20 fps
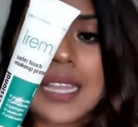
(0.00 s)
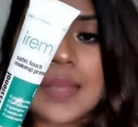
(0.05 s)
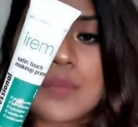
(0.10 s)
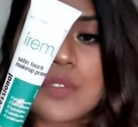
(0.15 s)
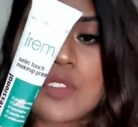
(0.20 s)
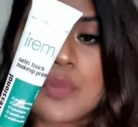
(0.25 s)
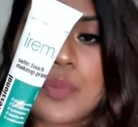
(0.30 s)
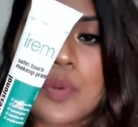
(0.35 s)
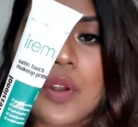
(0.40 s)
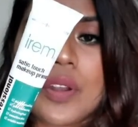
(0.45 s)

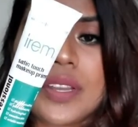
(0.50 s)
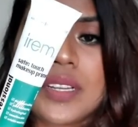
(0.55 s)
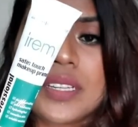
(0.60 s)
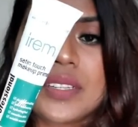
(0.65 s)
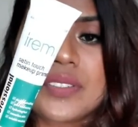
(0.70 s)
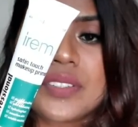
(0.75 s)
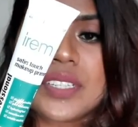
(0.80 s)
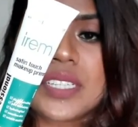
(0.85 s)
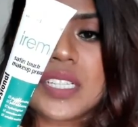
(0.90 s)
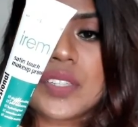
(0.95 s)
grams of
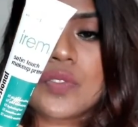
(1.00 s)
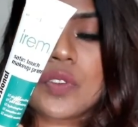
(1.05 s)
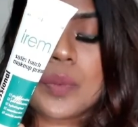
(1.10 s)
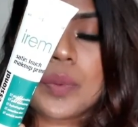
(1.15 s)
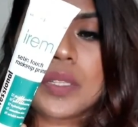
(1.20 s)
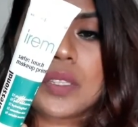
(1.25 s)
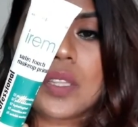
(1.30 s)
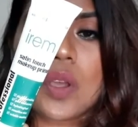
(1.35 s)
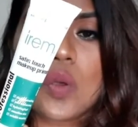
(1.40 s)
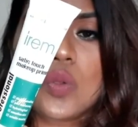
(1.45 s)
product and retails
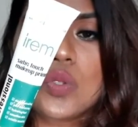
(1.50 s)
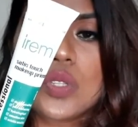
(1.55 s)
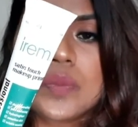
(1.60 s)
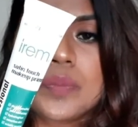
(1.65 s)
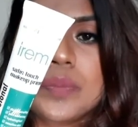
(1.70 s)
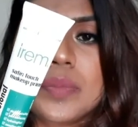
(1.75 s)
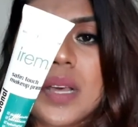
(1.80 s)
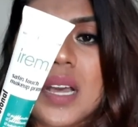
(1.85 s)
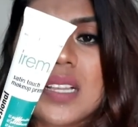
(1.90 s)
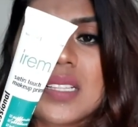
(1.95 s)
for about
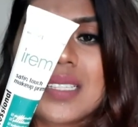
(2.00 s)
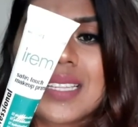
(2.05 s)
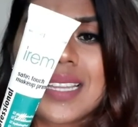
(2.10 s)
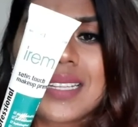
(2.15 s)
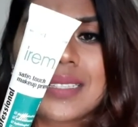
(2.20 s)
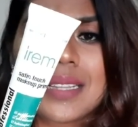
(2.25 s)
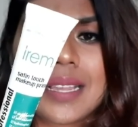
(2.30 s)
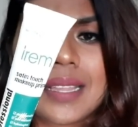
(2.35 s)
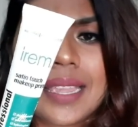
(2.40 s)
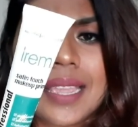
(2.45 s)

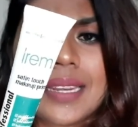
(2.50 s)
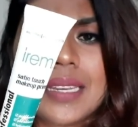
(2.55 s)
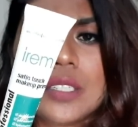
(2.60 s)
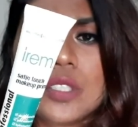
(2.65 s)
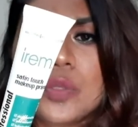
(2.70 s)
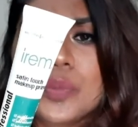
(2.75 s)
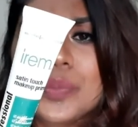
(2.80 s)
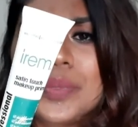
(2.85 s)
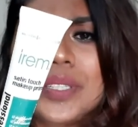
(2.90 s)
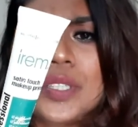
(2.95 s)
$1,000.
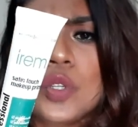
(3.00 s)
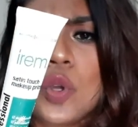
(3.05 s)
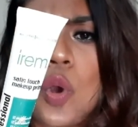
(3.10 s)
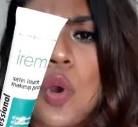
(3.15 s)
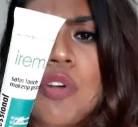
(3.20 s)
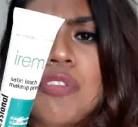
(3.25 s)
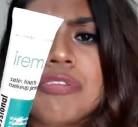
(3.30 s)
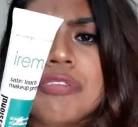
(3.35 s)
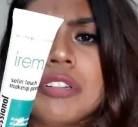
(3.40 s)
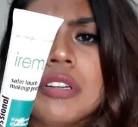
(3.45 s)
It would be an
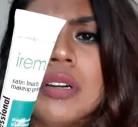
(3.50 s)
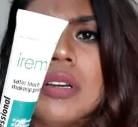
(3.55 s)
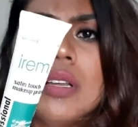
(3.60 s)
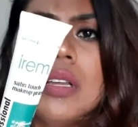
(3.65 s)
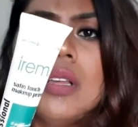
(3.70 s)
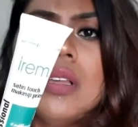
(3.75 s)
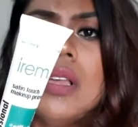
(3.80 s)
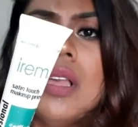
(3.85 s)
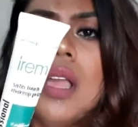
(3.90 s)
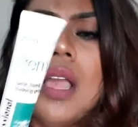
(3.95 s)

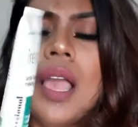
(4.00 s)
offer.